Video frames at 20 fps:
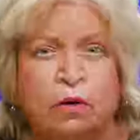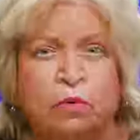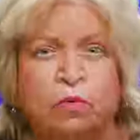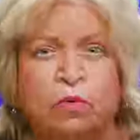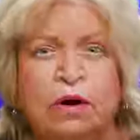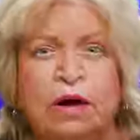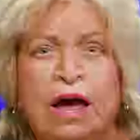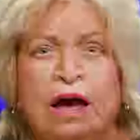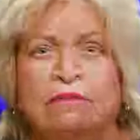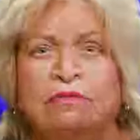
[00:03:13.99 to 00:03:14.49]

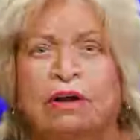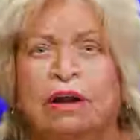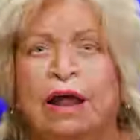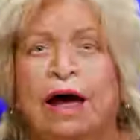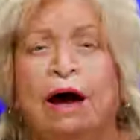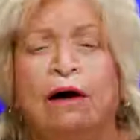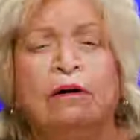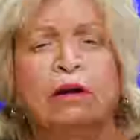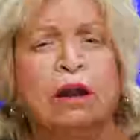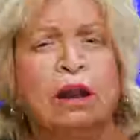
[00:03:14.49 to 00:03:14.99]
we have
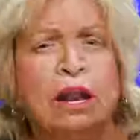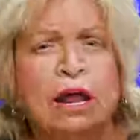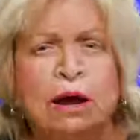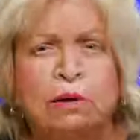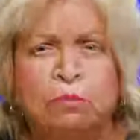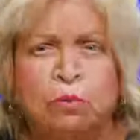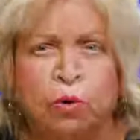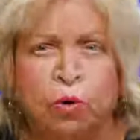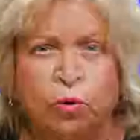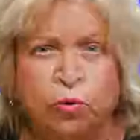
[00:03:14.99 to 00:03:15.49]
allowed
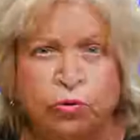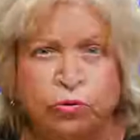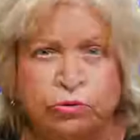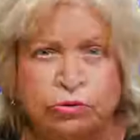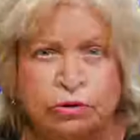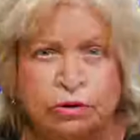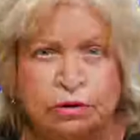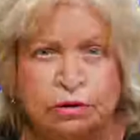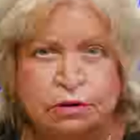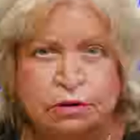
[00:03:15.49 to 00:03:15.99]

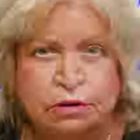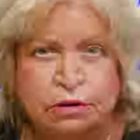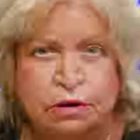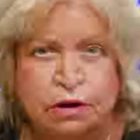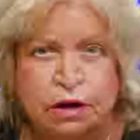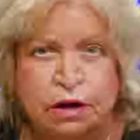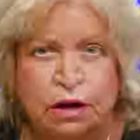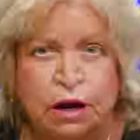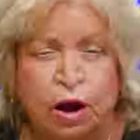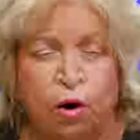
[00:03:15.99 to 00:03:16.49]
liberals,
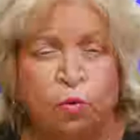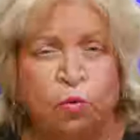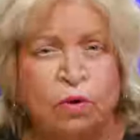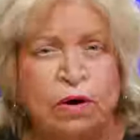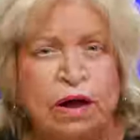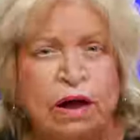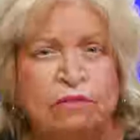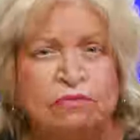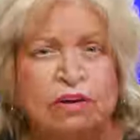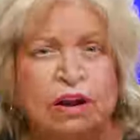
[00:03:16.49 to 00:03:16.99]

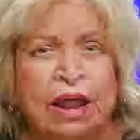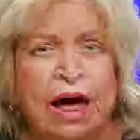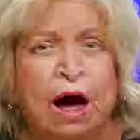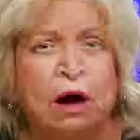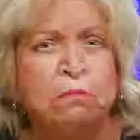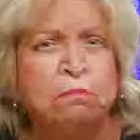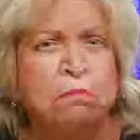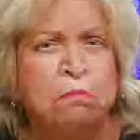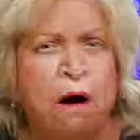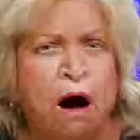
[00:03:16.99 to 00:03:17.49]
we have
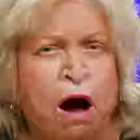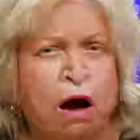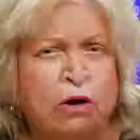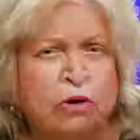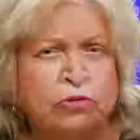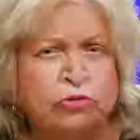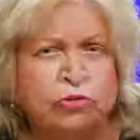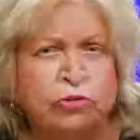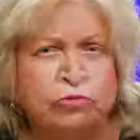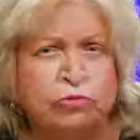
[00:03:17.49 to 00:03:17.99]
allowed
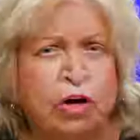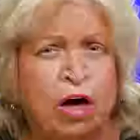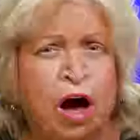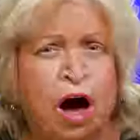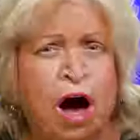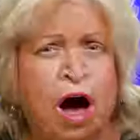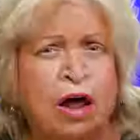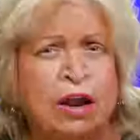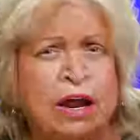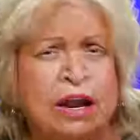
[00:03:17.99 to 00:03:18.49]
mockers of
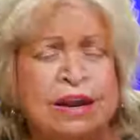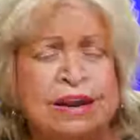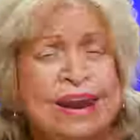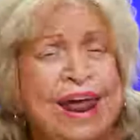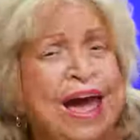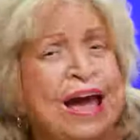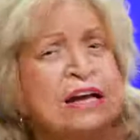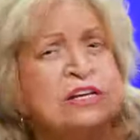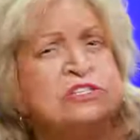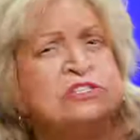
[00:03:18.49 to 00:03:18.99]
God and
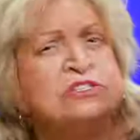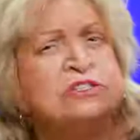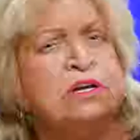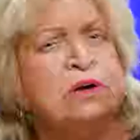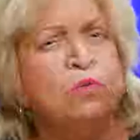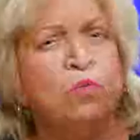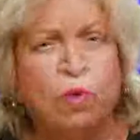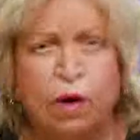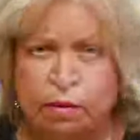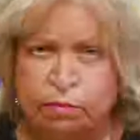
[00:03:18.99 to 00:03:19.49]

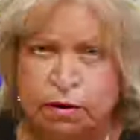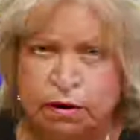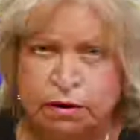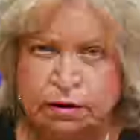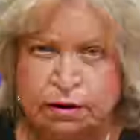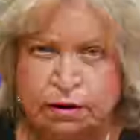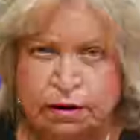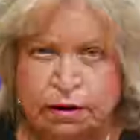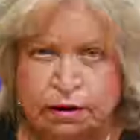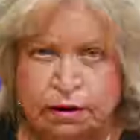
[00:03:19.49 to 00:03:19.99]
nasty women
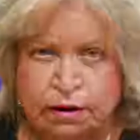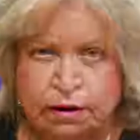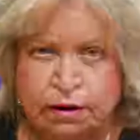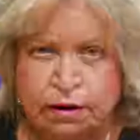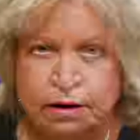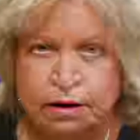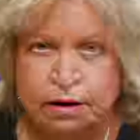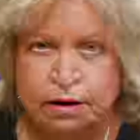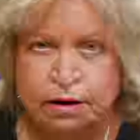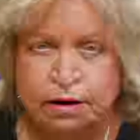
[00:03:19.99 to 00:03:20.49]

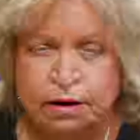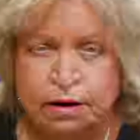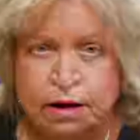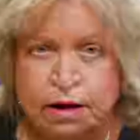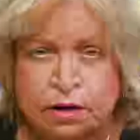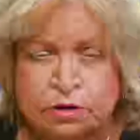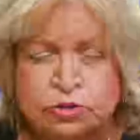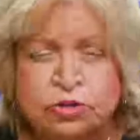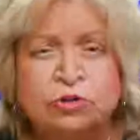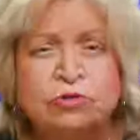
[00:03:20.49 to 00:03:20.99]

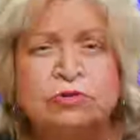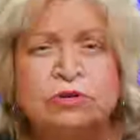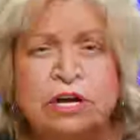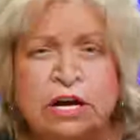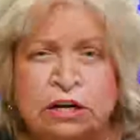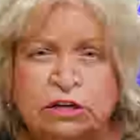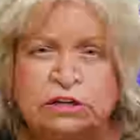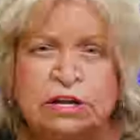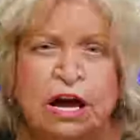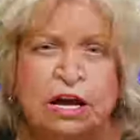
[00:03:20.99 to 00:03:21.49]
to
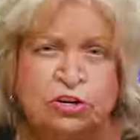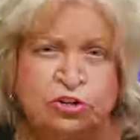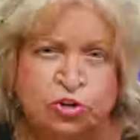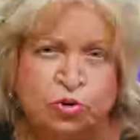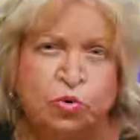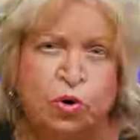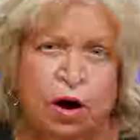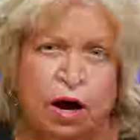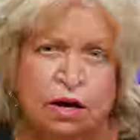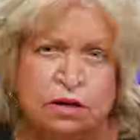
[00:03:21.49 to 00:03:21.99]
dictate
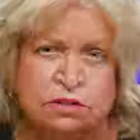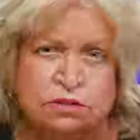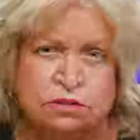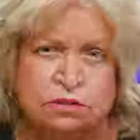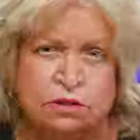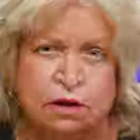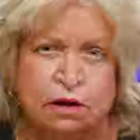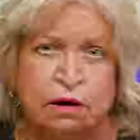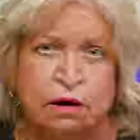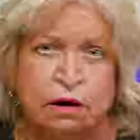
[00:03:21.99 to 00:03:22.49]
to
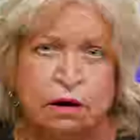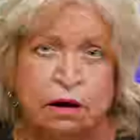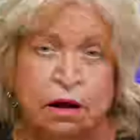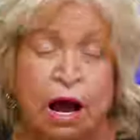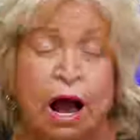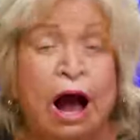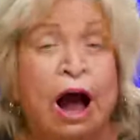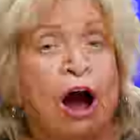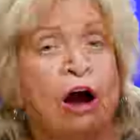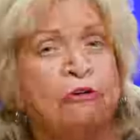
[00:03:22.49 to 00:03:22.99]
us
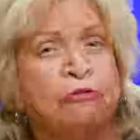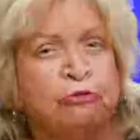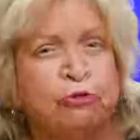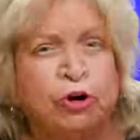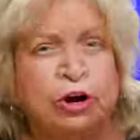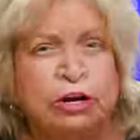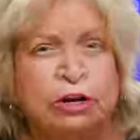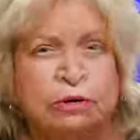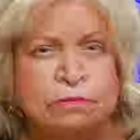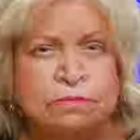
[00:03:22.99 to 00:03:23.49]
our
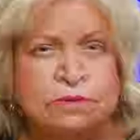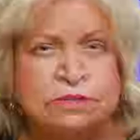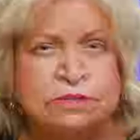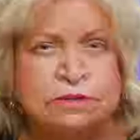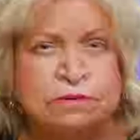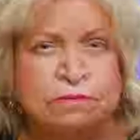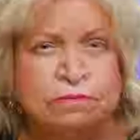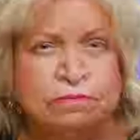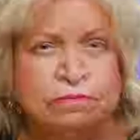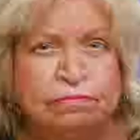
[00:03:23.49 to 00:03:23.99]
freedoms.